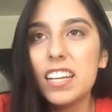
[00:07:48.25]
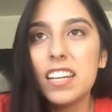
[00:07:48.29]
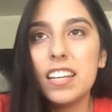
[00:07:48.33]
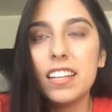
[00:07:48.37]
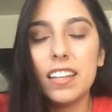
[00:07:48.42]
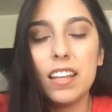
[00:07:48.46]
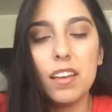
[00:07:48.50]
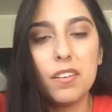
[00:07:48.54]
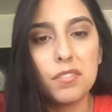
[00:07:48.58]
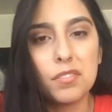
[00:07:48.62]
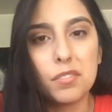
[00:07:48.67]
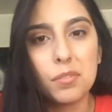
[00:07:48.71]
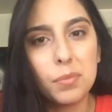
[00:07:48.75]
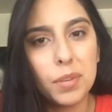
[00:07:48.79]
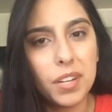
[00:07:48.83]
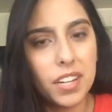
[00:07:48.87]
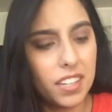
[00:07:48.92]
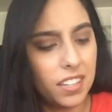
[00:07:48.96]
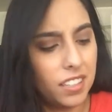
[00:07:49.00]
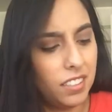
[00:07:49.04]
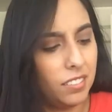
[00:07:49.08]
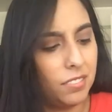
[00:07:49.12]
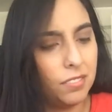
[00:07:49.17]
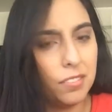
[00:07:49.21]
That was
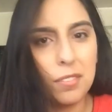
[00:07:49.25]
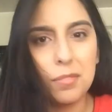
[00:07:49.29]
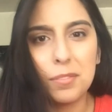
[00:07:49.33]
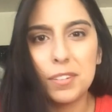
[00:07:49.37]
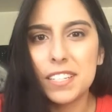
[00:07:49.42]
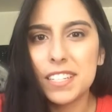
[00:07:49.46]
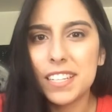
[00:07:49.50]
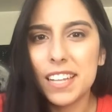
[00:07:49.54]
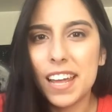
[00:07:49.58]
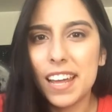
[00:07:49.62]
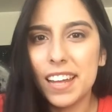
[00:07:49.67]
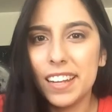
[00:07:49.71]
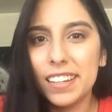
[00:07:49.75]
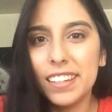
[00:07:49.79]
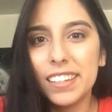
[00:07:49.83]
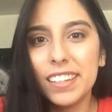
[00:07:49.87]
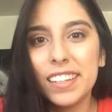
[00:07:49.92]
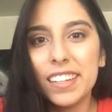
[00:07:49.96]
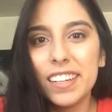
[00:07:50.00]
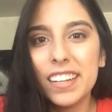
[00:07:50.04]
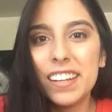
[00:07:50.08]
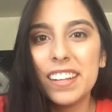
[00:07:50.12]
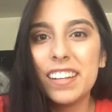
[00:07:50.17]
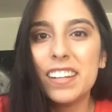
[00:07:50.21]
weird. What was that?
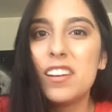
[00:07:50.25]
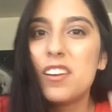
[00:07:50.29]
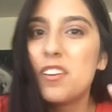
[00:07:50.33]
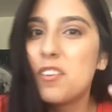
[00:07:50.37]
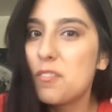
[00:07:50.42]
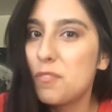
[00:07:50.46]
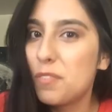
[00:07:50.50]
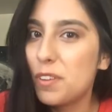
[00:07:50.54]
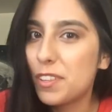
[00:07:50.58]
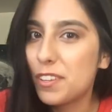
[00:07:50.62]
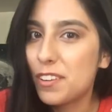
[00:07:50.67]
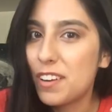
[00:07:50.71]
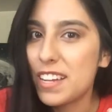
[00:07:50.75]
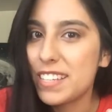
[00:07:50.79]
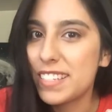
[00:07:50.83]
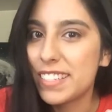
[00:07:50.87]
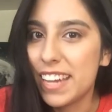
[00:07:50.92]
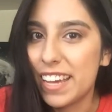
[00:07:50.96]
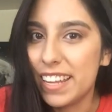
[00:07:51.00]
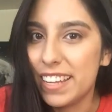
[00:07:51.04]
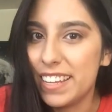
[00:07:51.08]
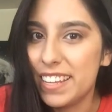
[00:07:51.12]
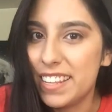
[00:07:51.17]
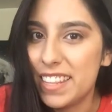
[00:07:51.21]
With
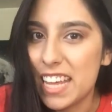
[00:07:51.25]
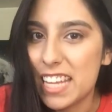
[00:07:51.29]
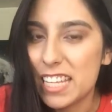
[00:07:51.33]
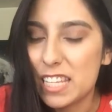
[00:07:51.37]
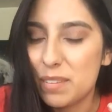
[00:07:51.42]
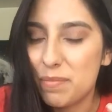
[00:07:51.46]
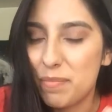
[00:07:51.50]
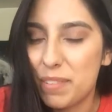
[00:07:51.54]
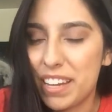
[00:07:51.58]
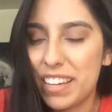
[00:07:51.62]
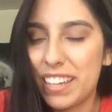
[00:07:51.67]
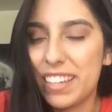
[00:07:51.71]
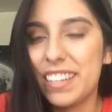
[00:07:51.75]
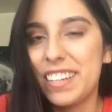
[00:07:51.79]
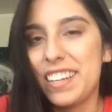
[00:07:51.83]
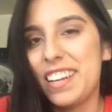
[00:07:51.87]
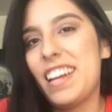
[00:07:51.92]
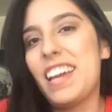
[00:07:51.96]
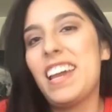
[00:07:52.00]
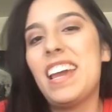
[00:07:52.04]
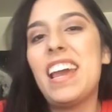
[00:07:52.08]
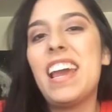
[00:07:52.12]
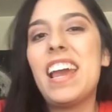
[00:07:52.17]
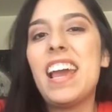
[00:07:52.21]
Graciela. That's me.
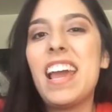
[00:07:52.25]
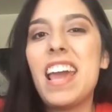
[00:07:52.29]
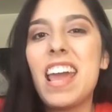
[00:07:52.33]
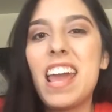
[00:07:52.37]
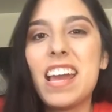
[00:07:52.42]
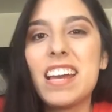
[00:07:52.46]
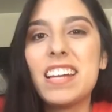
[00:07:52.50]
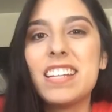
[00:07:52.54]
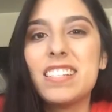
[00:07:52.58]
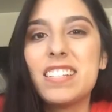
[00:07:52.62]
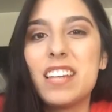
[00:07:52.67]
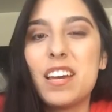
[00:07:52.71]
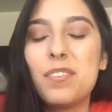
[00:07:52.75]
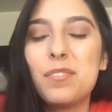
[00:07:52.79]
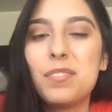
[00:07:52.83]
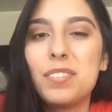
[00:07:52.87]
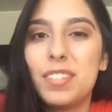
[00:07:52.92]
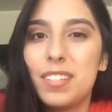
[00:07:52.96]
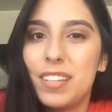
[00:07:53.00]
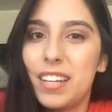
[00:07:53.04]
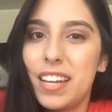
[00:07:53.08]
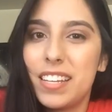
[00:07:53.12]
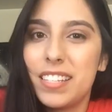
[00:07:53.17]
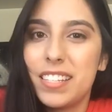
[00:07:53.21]
And I will see
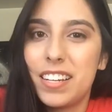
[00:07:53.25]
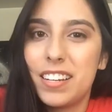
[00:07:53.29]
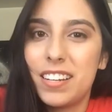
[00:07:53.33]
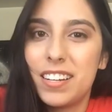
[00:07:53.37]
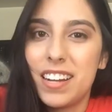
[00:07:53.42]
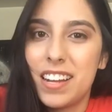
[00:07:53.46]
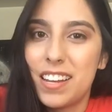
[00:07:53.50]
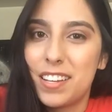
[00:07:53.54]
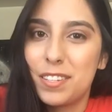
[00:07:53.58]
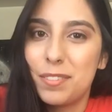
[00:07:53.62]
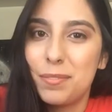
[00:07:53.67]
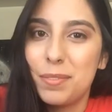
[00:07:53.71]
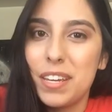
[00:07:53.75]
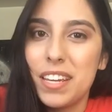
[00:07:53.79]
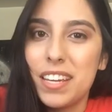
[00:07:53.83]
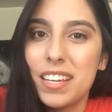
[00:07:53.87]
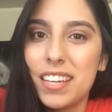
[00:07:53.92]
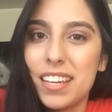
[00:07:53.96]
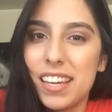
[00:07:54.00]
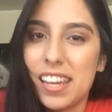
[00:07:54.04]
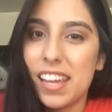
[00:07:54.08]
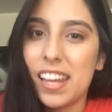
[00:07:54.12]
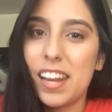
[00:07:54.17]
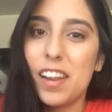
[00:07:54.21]
you guys here next
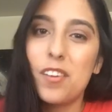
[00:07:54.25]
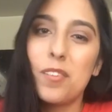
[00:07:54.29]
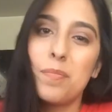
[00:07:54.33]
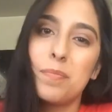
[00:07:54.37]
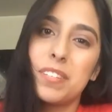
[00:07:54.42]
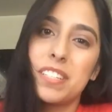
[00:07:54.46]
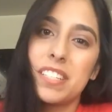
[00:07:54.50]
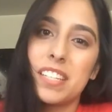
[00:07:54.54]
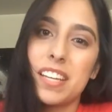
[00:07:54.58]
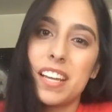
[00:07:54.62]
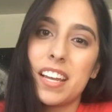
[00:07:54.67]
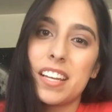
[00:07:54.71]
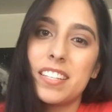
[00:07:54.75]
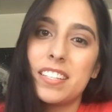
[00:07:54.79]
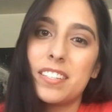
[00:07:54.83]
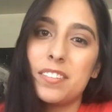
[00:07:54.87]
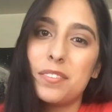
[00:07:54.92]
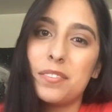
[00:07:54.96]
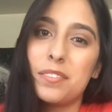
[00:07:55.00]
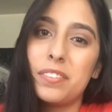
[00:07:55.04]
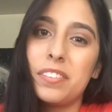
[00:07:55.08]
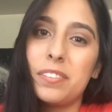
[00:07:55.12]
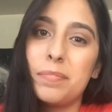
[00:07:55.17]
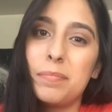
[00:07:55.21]
week, and I hope to see you guys
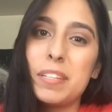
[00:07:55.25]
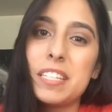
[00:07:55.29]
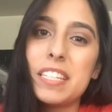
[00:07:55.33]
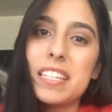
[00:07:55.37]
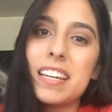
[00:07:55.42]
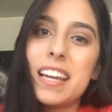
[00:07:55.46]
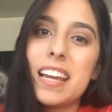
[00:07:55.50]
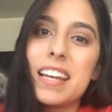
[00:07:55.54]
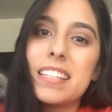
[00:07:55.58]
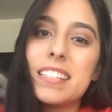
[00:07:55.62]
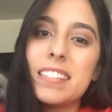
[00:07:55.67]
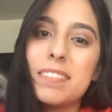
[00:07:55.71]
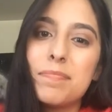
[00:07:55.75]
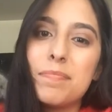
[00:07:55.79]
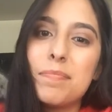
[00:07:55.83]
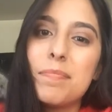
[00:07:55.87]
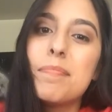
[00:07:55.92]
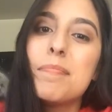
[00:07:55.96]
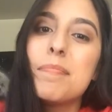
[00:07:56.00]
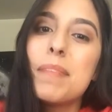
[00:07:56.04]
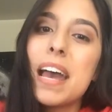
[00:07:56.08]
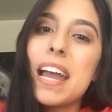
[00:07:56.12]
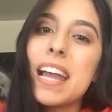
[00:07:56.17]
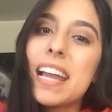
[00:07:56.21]
soon. Miss you guys.
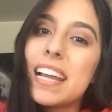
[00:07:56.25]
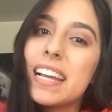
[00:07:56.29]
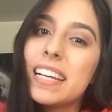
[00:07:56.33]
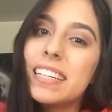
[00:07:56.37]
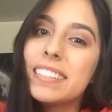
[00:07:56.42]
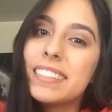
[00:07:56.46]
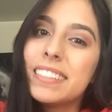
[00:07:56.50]
Bye!